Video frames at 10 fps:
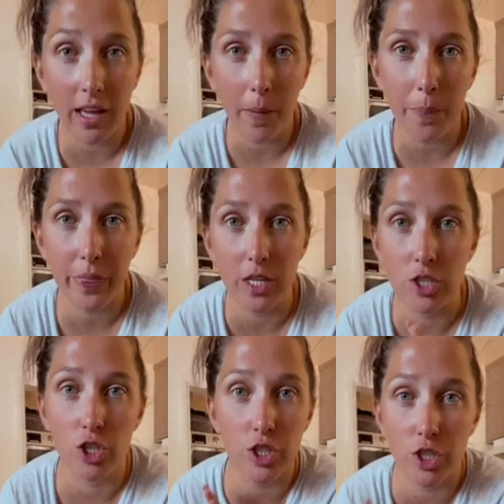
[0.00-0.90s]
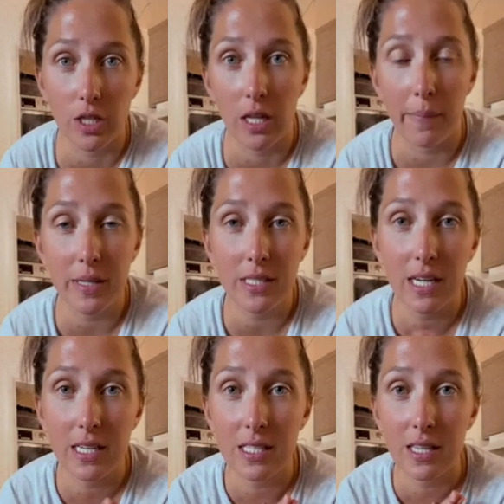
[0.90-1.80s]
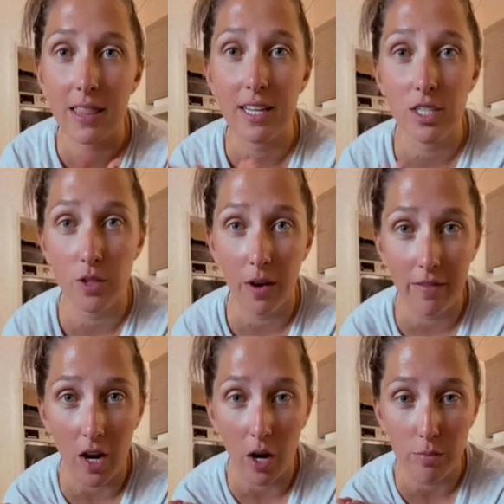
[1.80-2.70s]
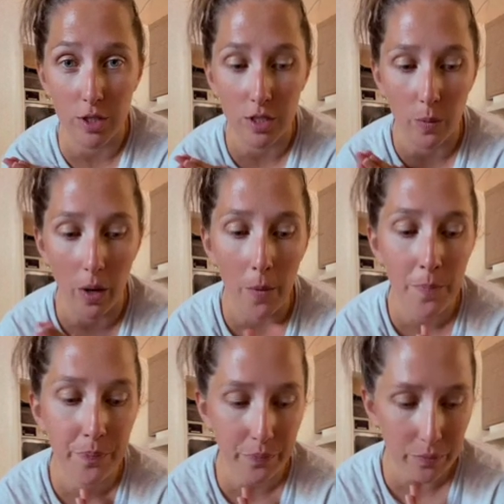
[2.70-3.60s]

Like the ginger lemon taste, then they do have that option as well.